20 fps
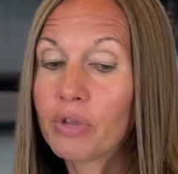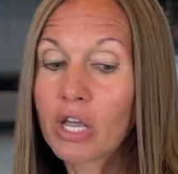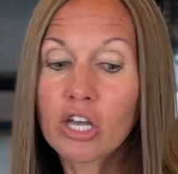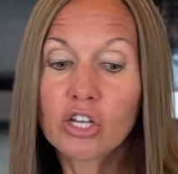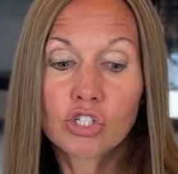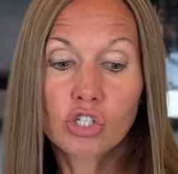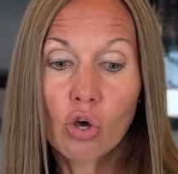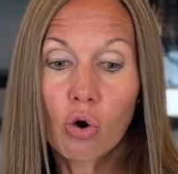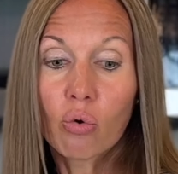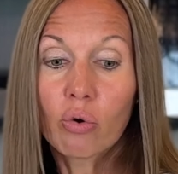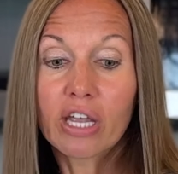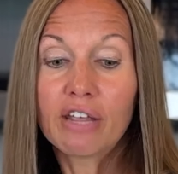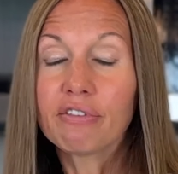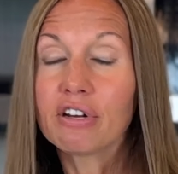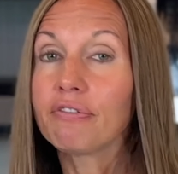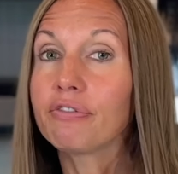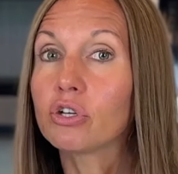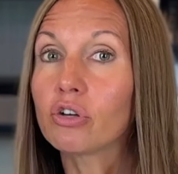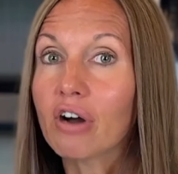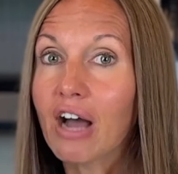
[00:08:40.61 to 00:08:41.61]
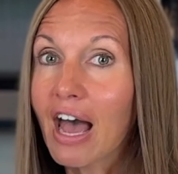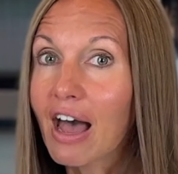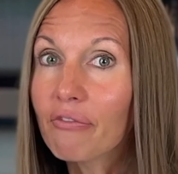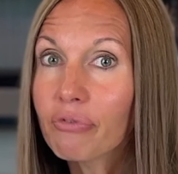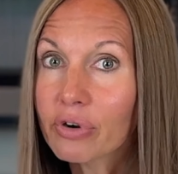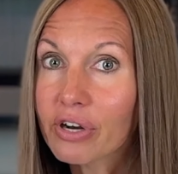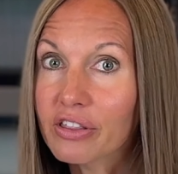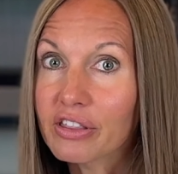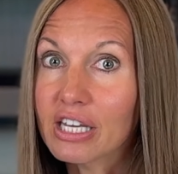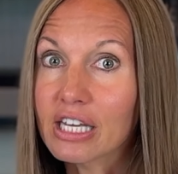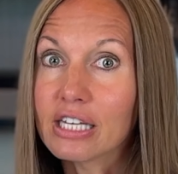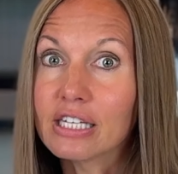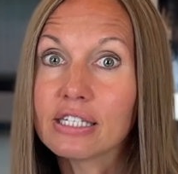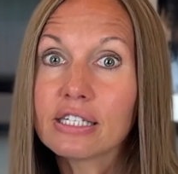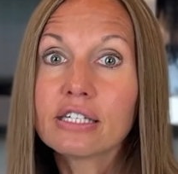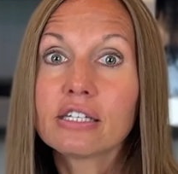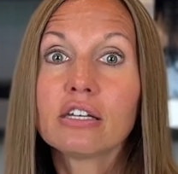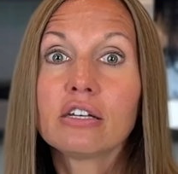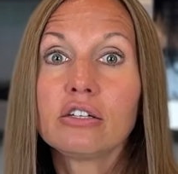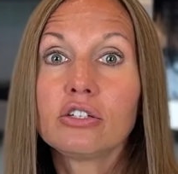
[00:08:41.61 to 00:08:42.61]
So even if you don't have one of
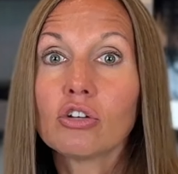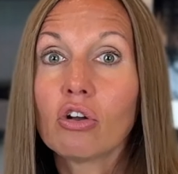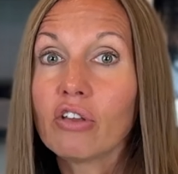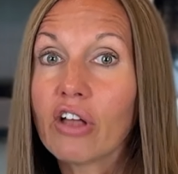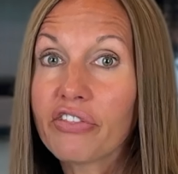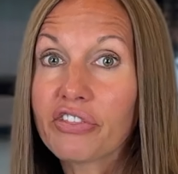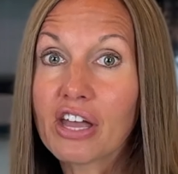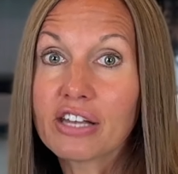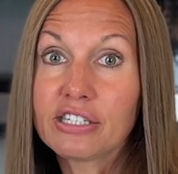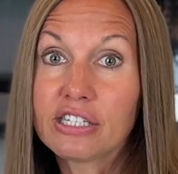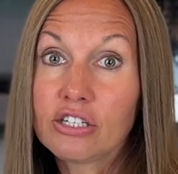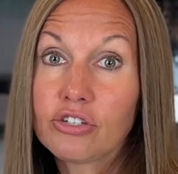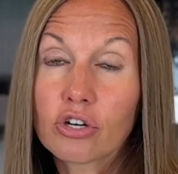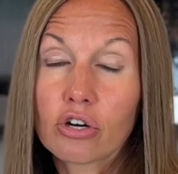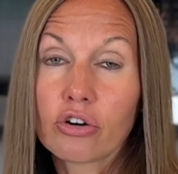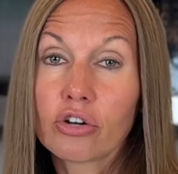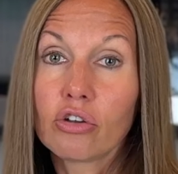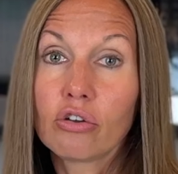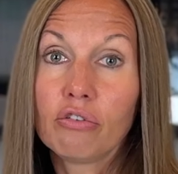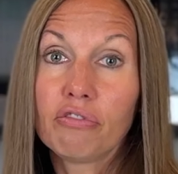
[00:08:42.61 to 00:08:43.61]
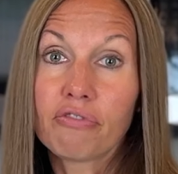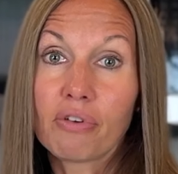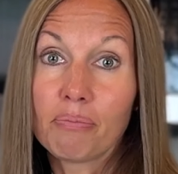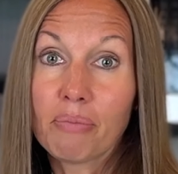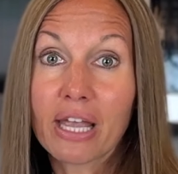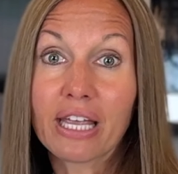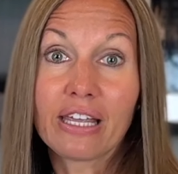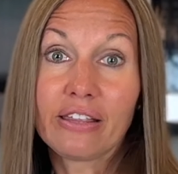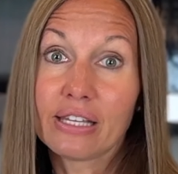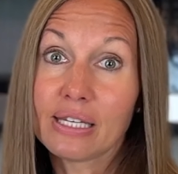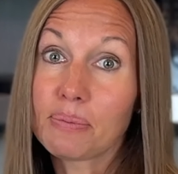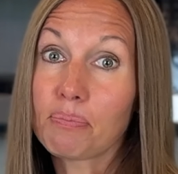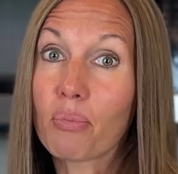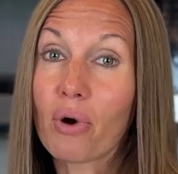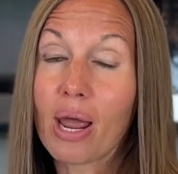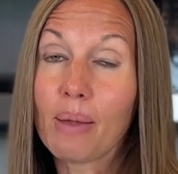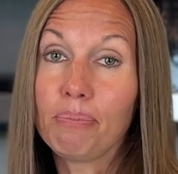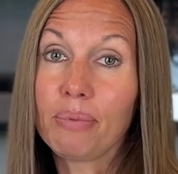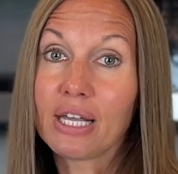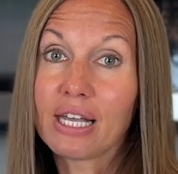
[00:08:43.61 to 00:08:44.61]
these, don't let that deter you from making this
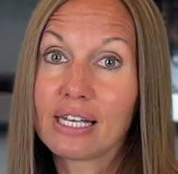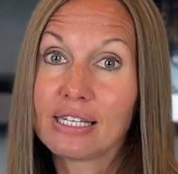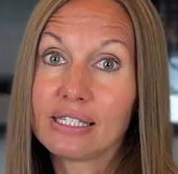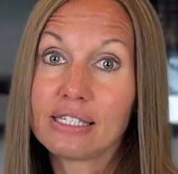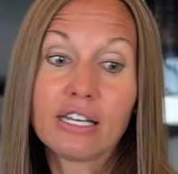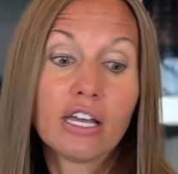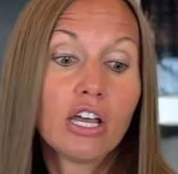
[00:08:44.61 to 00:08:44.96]
bread because